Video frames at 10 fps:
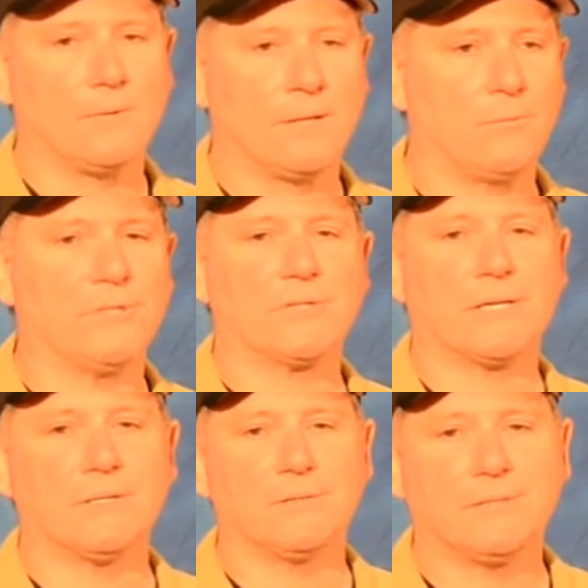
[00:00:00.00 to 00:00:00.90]
I wish I
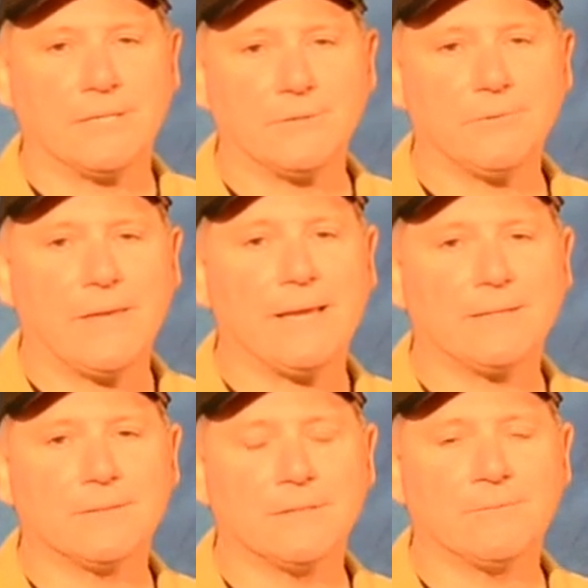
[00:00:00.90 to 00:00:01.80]
could tell you
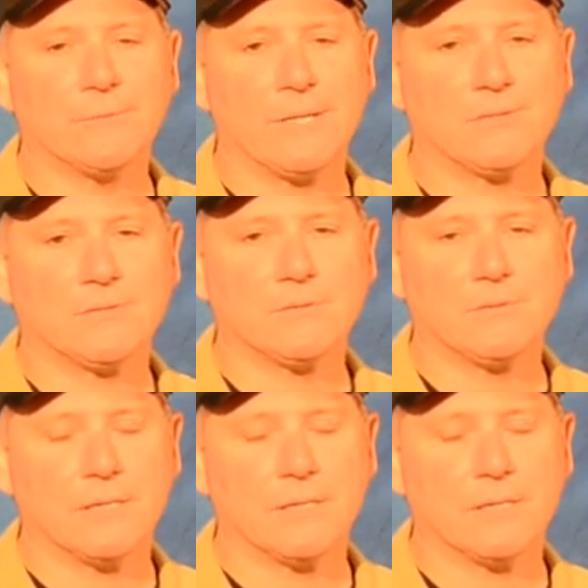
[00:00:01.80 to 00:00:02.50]
that information.